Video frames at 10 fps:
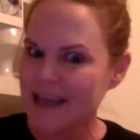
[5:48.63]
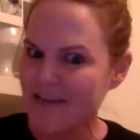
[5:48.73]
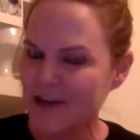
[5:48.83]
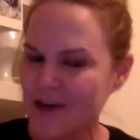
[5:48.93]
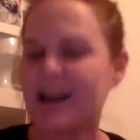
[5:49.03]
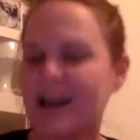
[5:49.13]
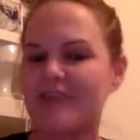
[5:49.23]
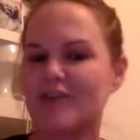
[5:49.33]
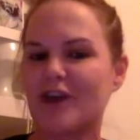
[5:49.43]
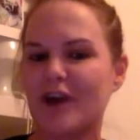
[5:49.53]
You can have a
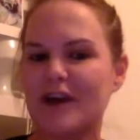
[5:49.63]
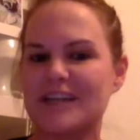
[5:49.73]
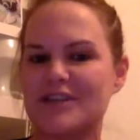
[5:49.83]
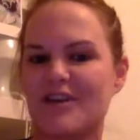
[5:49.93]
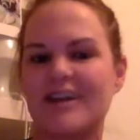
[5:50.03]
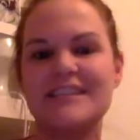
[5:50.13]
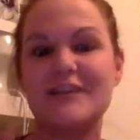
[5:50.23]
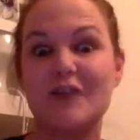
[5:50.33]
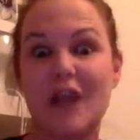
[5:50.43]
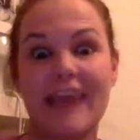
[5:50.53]
go later on, see if you can
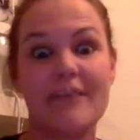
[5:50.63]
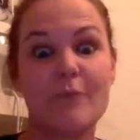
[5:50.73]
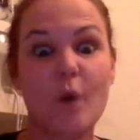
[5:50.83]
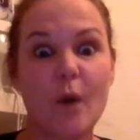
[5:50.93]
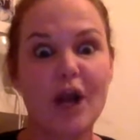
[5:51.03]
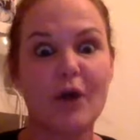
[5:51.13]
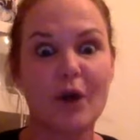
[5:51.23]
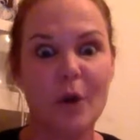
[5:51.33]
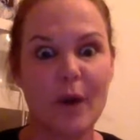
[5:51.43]
get them quicker and quicker.